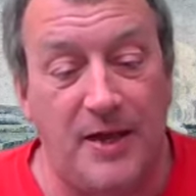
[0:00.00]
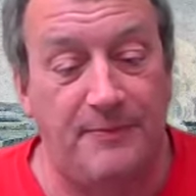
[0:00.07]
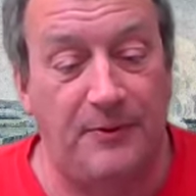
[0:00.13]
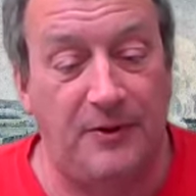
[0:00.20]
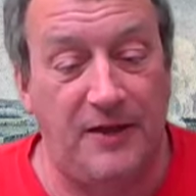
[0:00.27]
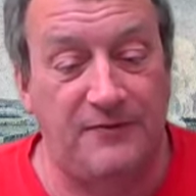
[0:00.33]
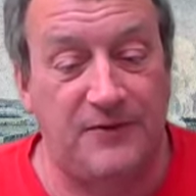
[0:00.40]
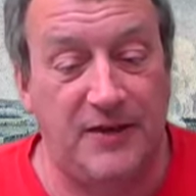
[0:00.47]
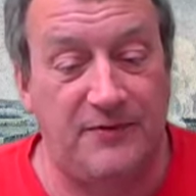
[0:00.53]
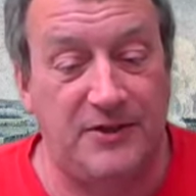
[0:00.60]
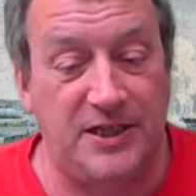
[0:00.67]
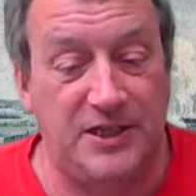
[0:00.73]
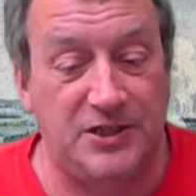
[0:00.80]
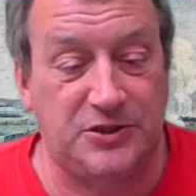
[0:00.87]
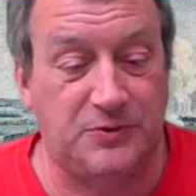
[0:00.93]
People have
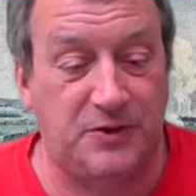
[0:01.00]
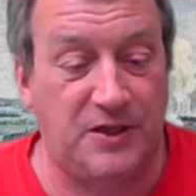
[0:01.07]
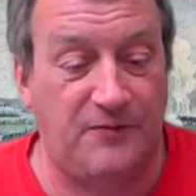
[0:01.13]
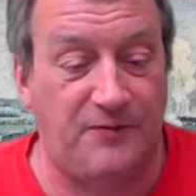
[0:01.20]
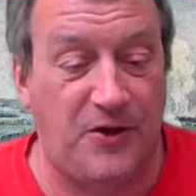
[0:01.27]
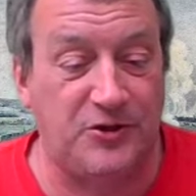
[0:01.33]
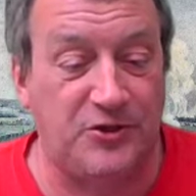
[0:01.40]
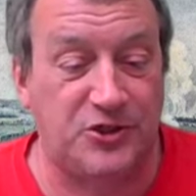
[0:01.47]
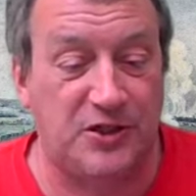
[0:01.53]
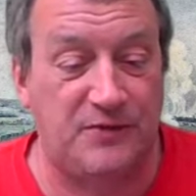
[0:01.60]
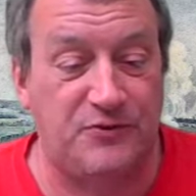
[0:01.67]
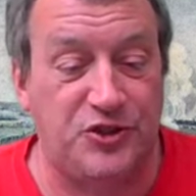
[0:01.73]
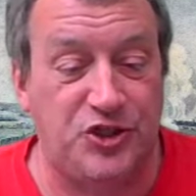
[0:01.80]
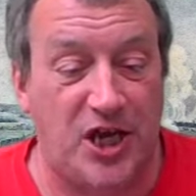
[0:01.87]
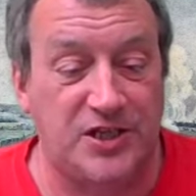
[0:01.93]
given history the
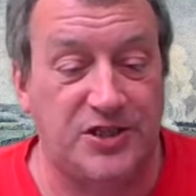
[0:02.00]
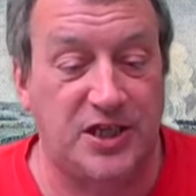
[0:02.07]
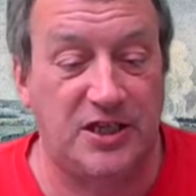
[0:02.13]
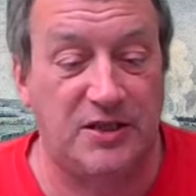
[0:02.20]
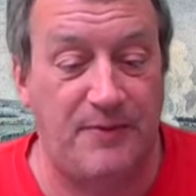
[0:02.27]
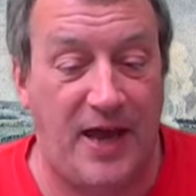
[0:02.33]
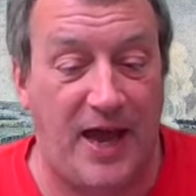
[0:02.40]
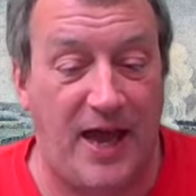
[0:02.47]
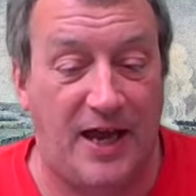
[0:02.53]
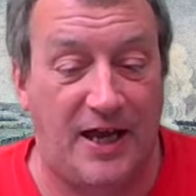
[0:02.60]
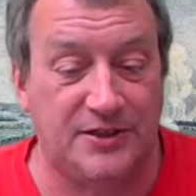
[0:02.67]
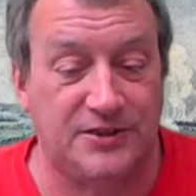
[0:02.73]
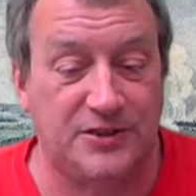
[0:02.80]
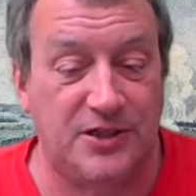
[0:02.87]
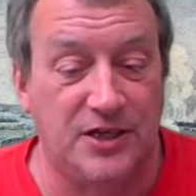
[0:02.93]
function of judging the
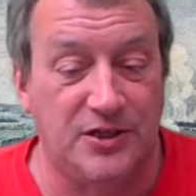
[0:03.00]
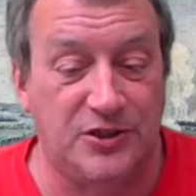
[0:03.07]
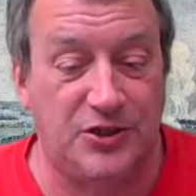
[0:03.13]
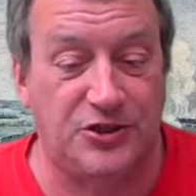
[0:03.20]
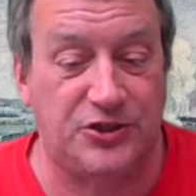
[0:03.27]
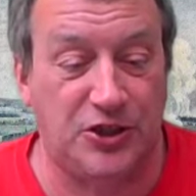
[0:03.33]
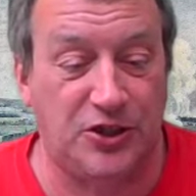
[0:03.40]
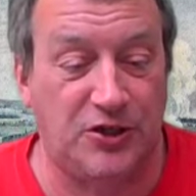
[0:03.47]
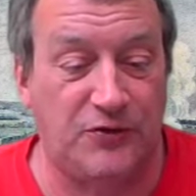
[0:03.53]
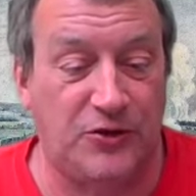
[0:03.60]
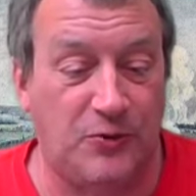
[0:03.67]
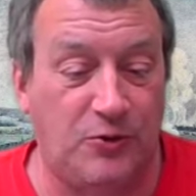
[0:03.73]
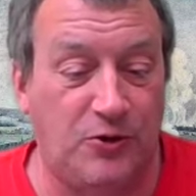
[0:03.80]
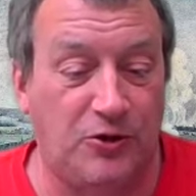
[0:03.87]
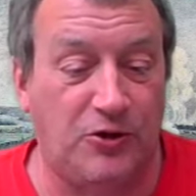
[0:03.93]
past, to
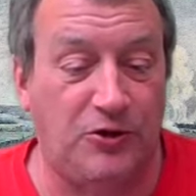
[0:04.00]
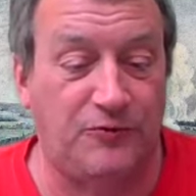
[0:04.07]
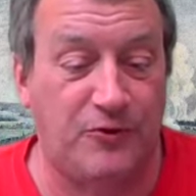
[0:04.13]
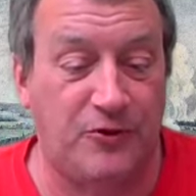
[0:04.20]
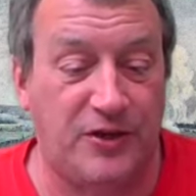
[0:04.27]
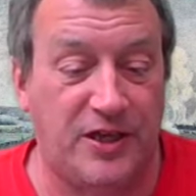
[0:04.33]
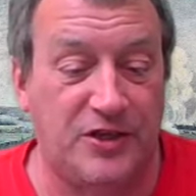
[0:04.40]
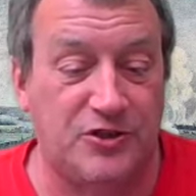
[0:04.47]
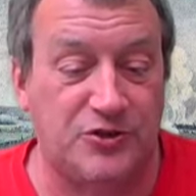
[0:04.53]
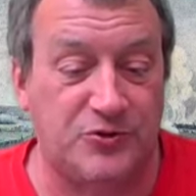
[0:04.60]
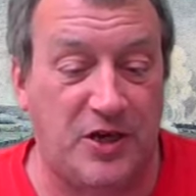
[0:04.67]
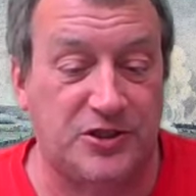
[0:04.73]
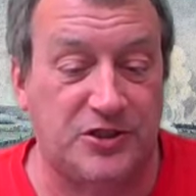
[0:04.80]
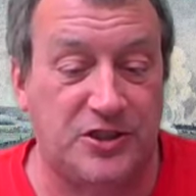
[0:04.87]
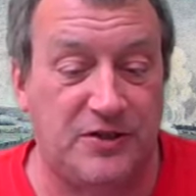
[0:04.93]
serve the world for the
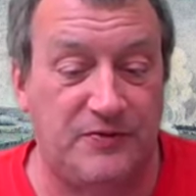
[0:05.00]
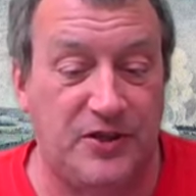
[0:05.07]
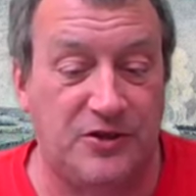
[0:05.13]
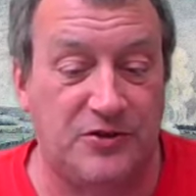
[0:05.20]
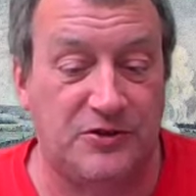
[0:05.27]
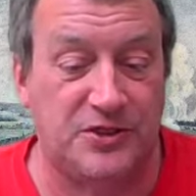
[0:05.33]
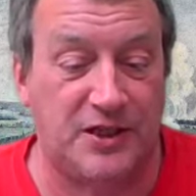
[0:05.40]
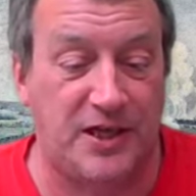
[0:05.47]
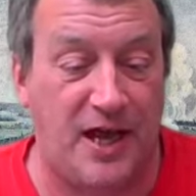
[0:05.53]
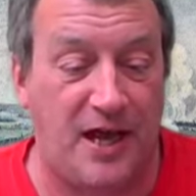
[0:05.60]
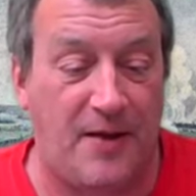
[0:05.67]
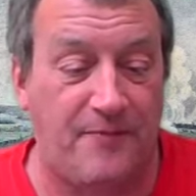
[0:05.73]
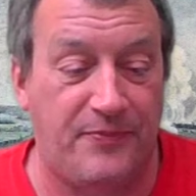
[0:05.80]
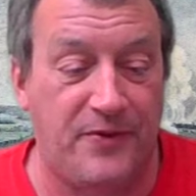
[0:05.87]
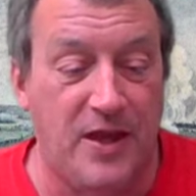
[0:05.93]
instruction of years to
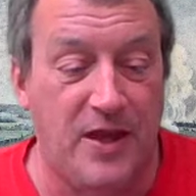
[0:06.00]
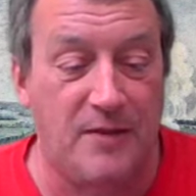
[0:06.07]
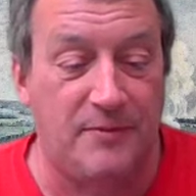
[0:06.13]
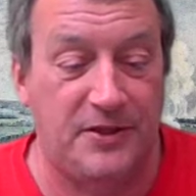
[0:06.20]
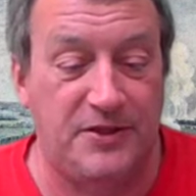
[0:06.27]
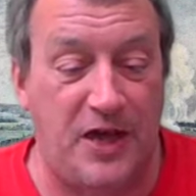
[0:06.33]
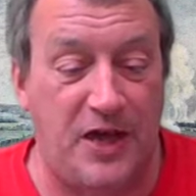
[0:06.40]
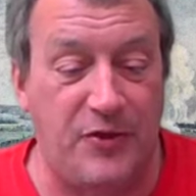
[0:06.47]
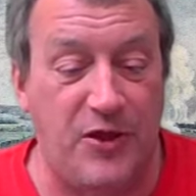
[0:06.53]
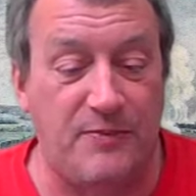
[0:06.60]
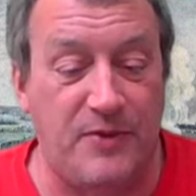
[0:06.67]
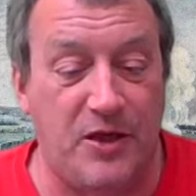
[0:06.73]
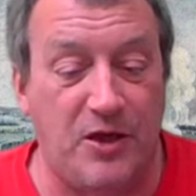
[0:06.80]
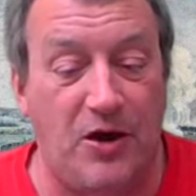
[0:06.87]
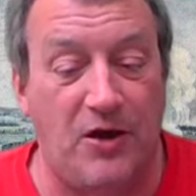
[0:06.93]
come, but
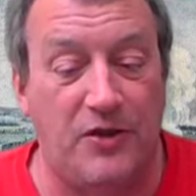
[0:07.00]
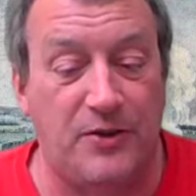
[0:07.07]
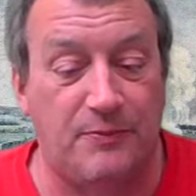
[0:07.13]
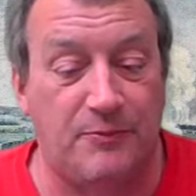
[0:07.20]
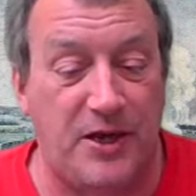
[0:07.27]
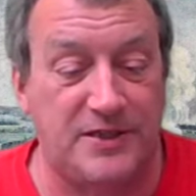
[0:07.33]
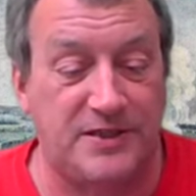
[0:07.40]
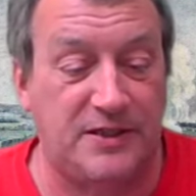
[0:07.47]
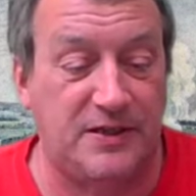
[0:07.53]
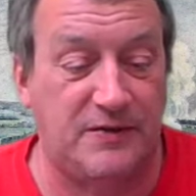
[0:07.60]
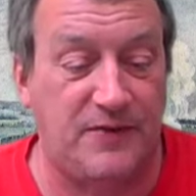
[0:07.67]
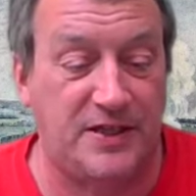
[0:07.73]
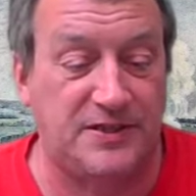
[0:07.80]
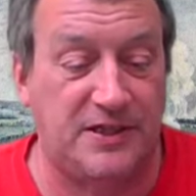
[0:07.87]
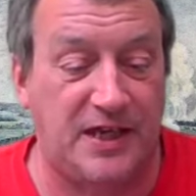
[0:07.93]
nothing beyond the
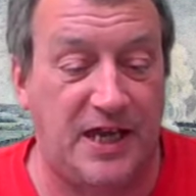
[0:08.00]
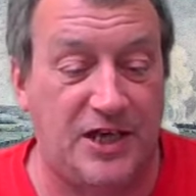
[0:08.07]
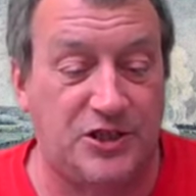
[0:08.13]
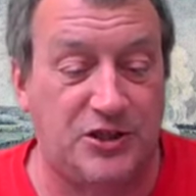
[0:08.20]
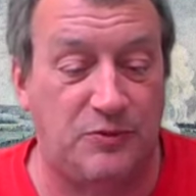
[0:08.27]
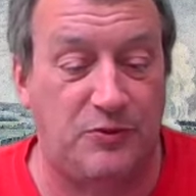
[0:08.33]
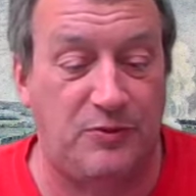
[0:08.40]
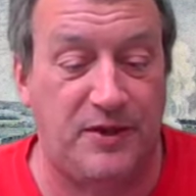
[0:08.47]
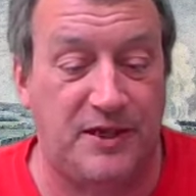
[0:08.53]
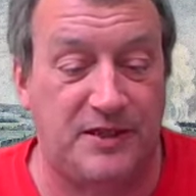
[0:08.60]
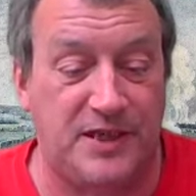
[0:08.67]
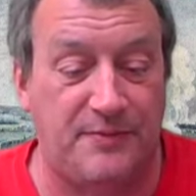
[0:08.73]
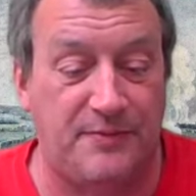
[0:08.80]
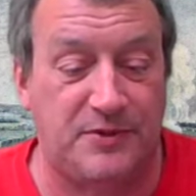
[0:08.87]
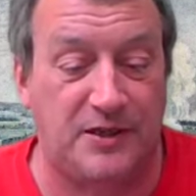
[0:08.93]
present investigation will
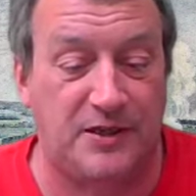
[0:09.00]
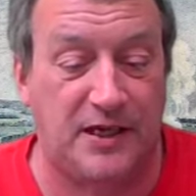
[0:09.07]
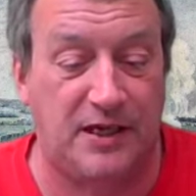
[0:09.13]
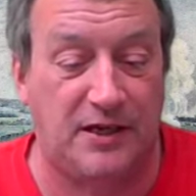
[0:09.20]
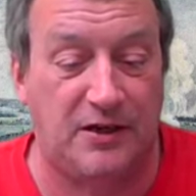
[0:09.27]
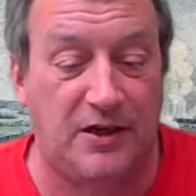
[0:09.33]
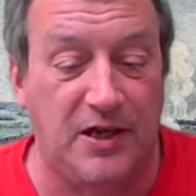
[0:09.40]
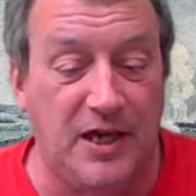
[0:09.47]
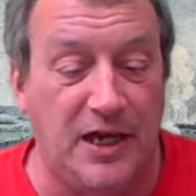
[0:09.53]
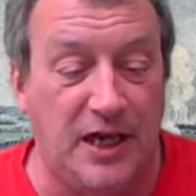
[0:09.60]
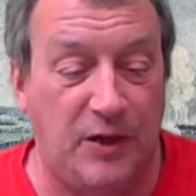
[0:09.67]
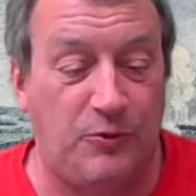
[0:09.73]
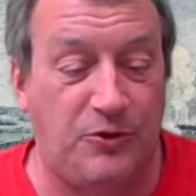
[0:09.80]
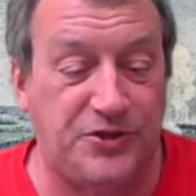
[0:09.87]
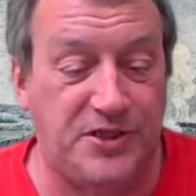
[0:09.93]
be attempted here.
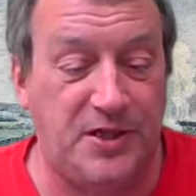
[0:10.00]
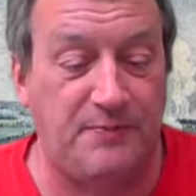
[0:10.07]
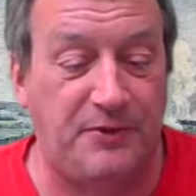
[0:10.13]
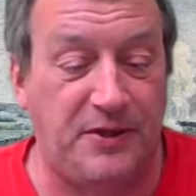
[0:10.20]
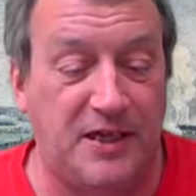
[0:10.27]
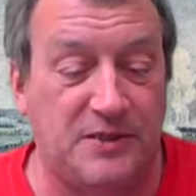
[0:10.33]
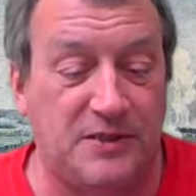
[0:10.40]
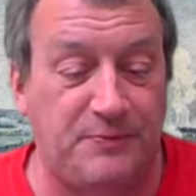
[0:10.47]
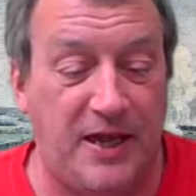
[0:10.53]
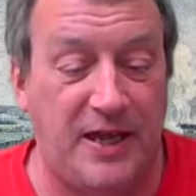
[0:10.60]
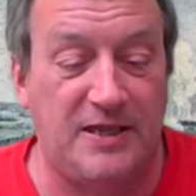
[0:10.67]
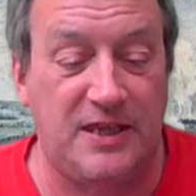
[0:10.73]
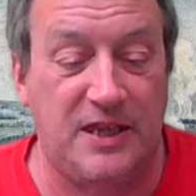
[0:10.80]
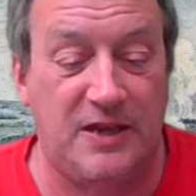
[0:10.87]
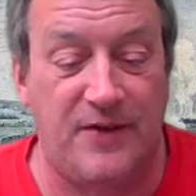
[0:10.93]
It will simply
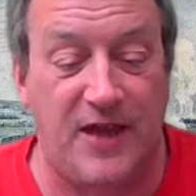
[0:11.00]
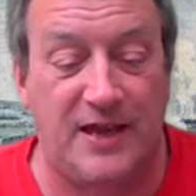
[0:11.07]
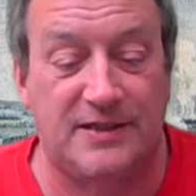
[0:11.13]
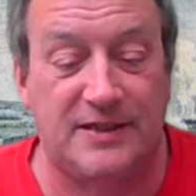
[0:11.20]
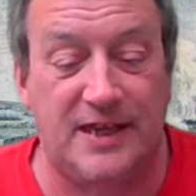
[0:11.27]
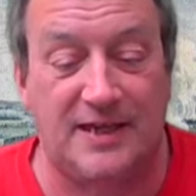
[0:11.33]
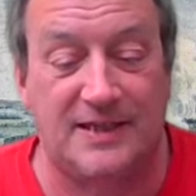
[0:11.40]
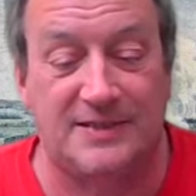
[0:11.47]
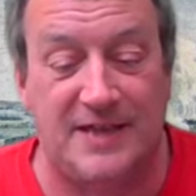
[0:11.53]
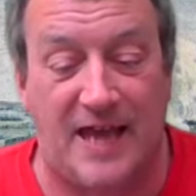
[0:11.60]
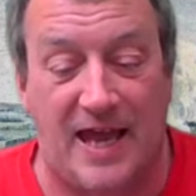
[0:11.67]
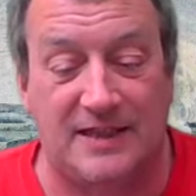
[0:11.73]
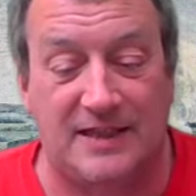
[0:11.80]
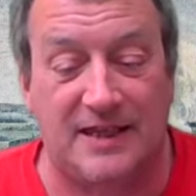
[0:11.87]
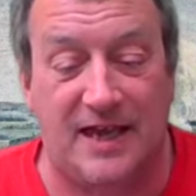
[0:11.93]
explain the event
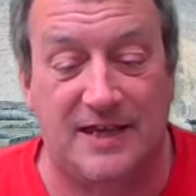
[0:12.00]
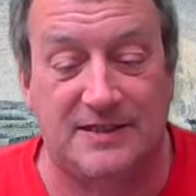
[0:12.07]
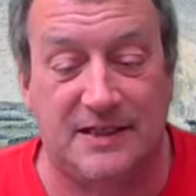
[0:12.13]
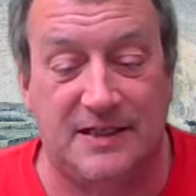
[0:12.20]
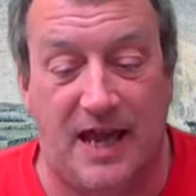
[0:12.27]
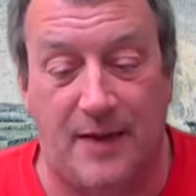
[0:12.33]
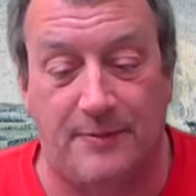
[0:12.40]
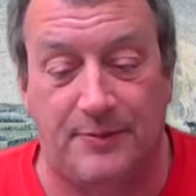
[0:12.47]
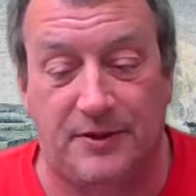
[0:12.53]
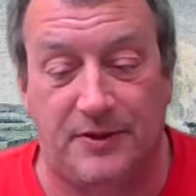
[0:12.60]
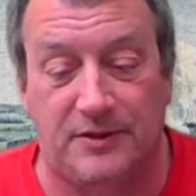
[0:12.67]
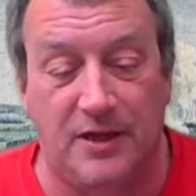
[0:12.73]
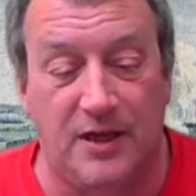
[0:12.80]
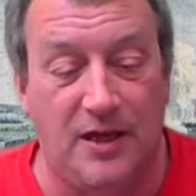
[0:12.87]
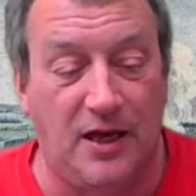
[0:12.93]
exactly as it
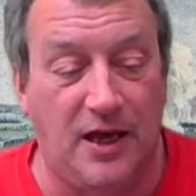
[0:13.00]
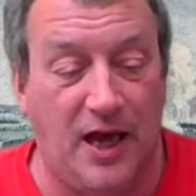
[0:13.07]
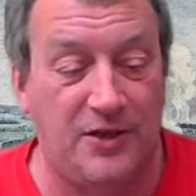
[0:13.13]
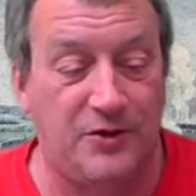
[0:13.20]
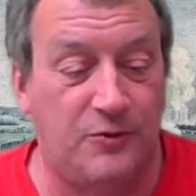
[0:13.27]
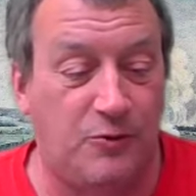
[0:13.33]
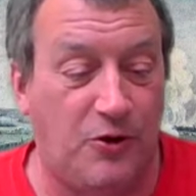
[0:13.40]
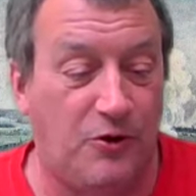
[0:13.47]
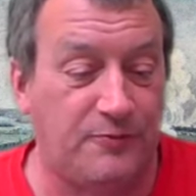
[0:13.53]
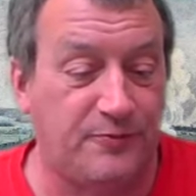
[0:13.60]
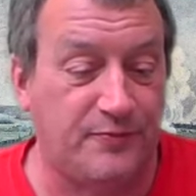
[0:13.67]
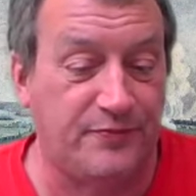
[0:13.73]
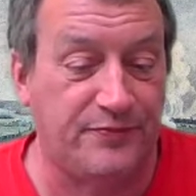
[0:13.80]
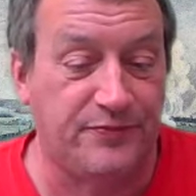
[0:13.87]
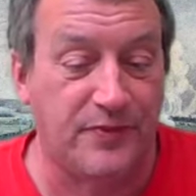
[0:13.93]
happened.
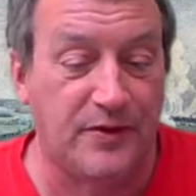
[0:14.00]
Unquote.